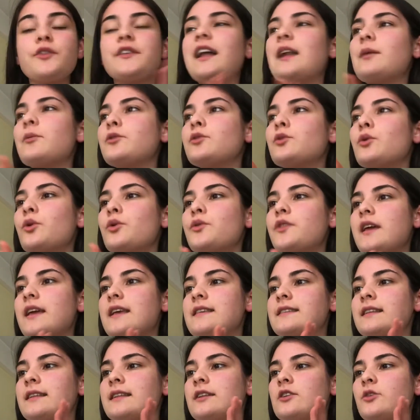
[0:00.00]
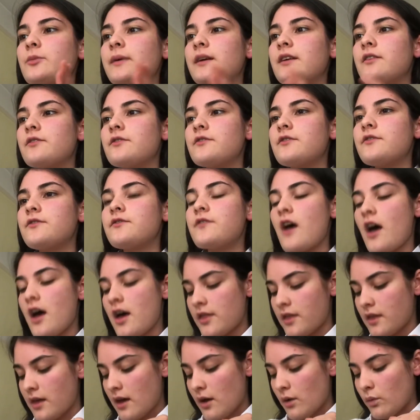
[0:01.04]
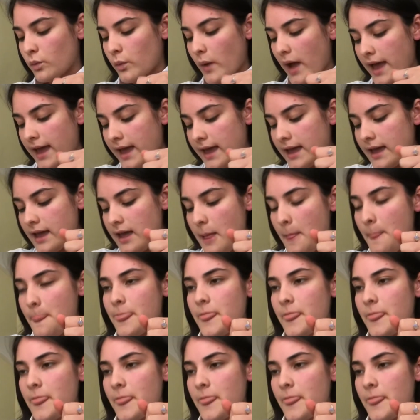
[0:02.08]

Talybont North is a little bit further away